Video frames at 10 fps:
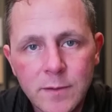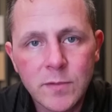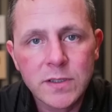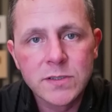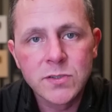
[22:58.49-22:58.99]

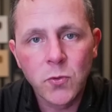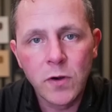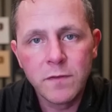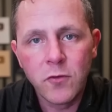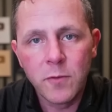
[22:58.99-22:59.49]
But the
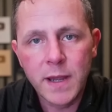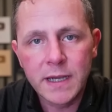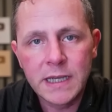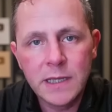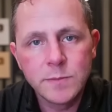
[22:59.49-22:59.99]
story
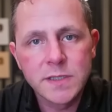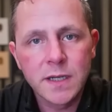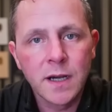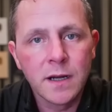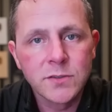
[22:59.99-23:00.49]
format keeps the
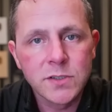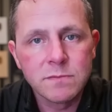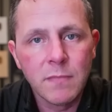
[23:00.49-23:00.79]
conscious